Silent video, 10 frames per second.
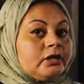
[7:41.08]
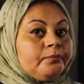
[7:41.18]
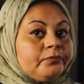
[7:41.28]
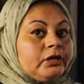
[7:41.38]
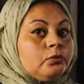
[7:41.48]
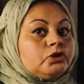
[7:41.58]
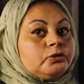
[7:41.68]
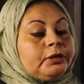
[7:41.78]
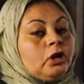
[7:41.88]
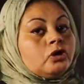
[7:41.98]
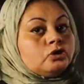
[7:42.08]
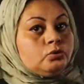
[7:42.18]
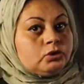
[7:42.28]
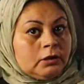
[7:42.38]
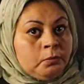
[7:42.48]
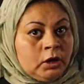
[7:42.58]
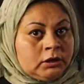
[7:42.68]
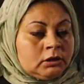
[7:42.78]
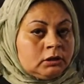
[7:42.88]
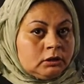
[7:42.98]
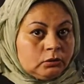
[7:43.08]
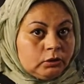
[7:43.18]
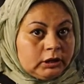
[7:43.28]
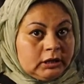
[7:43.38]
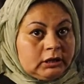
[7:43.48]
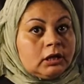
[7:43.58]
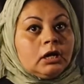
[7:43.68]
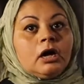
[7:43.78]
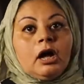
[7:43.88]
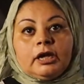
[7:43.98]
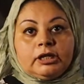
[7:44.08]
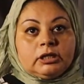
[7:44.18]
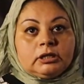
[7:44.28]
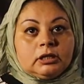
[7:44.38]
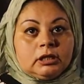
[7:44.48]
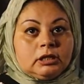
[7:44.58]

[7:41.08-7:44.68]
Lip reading: something which belongs to someone, okay, I'll